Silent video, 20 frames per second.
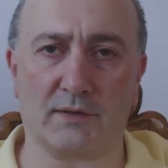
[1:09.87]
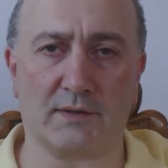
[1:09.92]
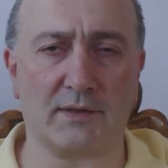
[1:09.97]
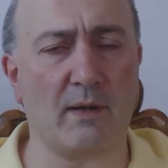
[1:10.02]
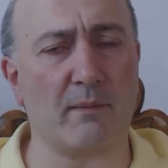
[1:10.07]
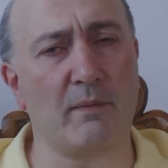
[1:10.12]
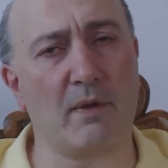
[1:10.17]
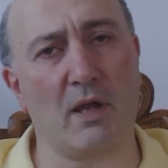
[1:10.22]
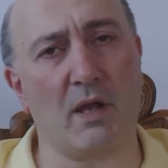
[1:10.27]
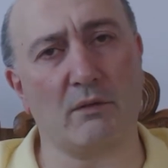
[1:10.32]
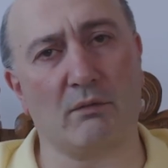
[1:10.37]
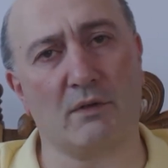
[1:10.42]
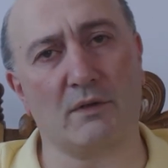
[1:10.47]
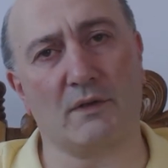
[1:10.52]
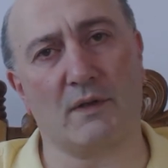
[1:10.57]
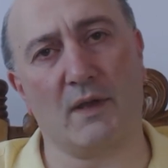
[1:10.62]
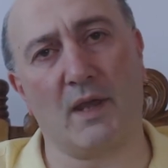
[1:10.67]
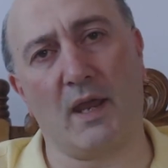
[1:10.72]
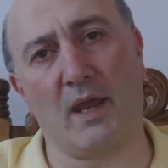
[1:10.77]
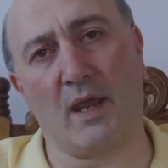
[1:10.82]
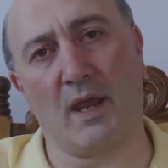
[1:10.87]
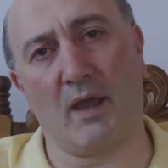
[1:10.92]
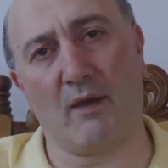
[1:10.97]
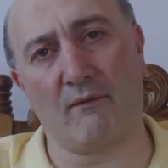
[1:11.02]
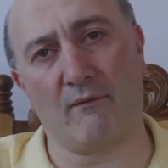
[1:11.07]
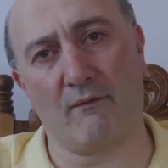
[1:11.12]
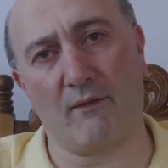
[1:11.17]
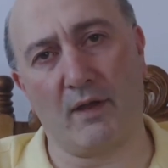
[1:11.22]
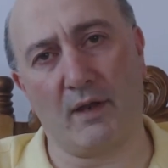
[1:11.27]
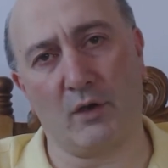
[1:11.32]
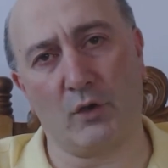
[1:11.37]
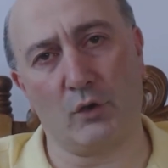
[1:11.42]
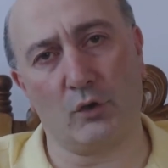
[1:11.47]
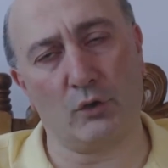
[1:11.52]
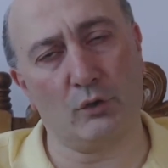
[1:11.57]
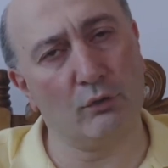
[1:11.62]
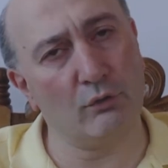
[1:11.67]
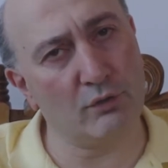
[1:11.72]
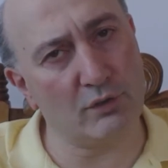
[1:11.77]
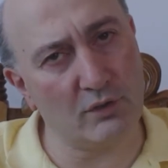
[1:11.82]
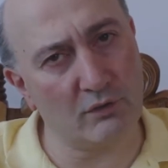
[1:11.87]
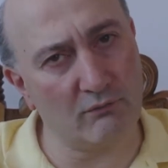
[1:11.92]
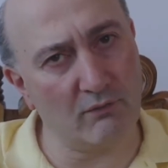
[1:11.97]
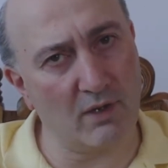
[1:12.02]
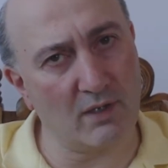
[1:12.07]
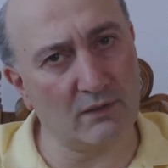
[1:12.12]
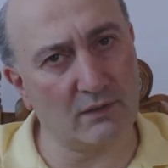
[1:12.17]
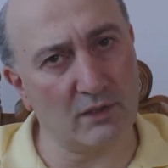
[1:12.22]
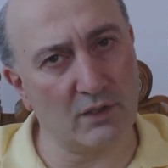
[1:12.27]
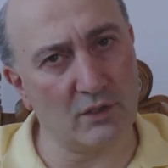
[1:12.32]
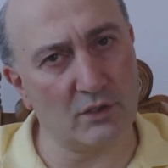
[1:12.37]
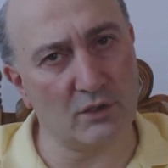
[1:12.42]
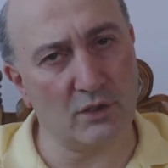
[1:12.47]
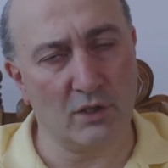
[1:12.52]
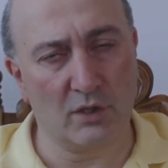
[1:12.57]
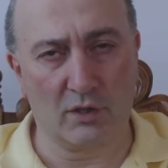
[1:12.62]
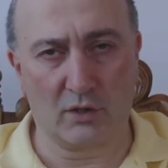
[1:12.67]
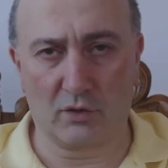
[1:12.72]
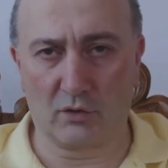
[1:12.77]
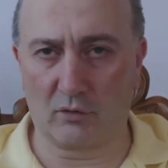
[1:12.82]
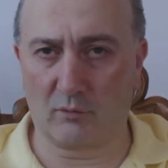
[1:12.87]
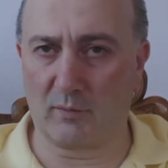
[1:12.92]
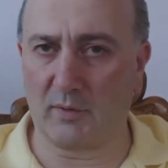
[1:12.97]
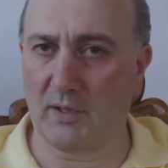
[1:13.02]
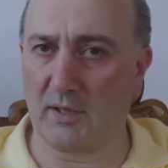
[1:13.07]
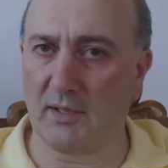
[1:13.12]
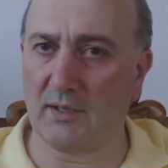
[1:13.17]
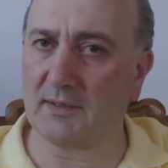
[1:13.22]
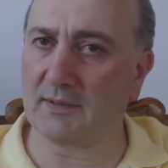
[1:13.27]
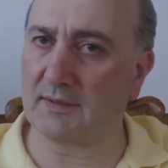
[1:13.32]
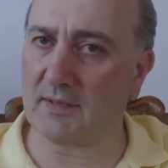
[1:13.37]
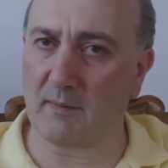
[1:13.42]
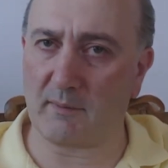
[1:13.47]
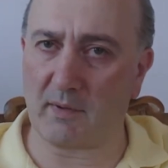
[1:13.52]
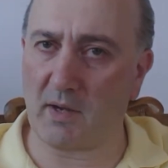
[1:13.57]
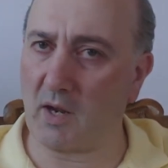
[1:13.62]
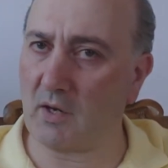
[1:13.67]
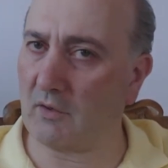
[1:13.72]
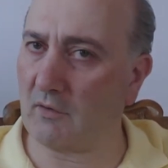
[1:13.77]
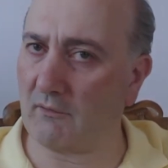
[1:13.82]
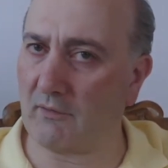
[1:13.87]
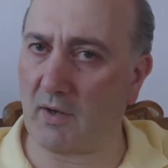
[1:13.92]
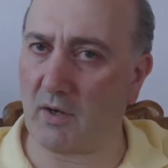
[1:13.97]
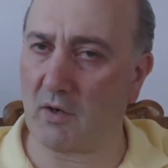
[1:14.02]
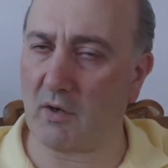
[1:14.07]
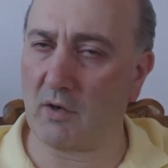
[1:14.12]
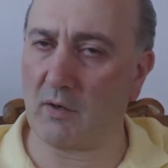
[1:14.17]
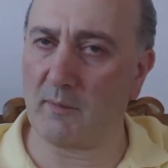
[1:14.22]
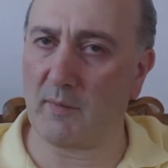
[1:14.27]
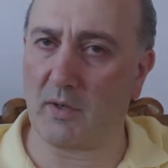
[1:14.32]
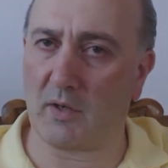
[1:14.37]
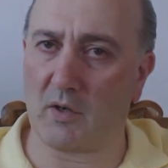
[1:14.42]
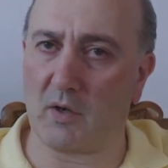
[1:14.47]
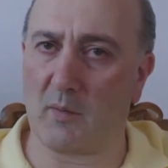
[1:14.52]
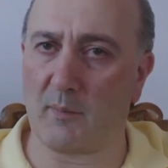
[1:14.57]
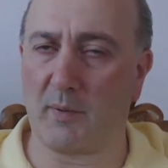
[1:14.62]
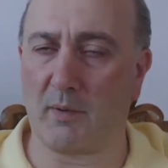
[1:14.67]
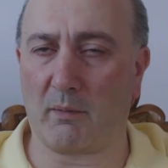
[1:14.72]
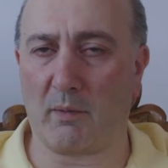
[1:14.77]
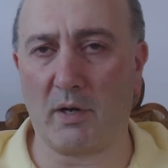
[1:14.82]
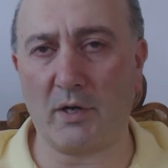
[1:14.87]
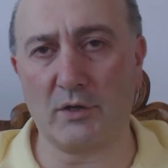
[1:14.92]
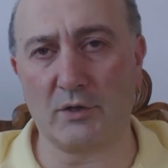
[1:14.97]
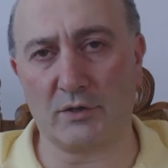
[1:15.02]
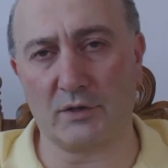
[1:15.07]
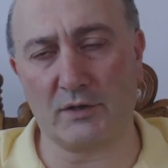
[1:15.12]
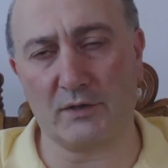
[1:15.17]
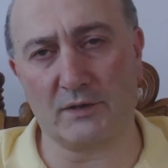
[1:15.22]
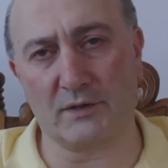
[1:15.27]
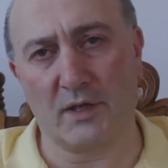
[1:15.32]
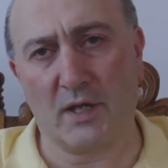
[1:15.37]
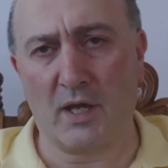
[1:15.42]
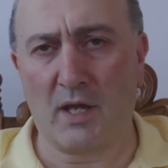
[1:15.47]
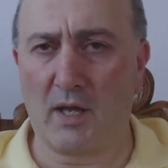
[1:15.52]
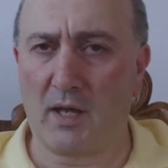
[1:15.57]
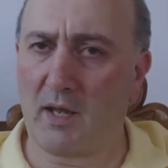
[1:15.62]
Some countries, they have very huge advantage to be in some kind of economic cooperations,